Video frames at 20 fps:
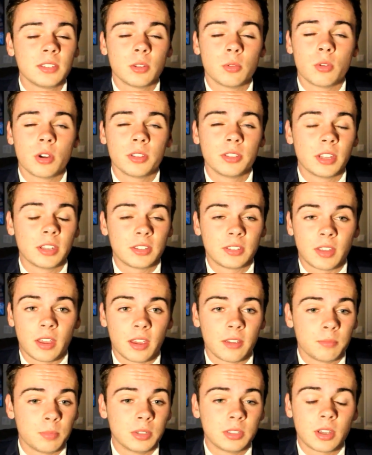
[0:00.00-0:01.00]
the one that
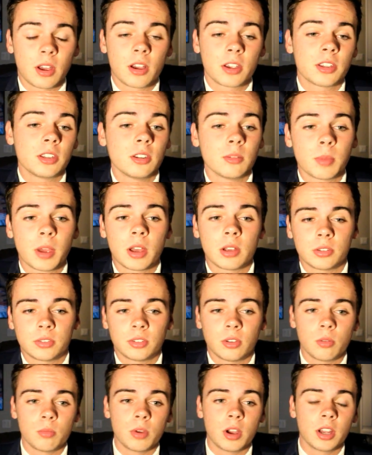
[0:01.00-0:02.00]
I've been talking about
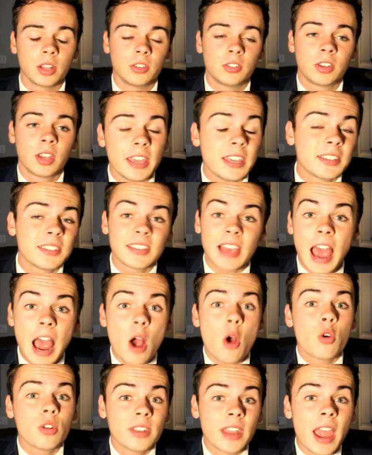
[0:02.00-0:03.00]
so much. It's
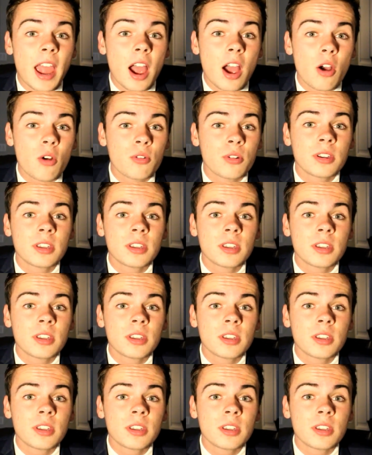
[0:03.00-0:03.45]
out now.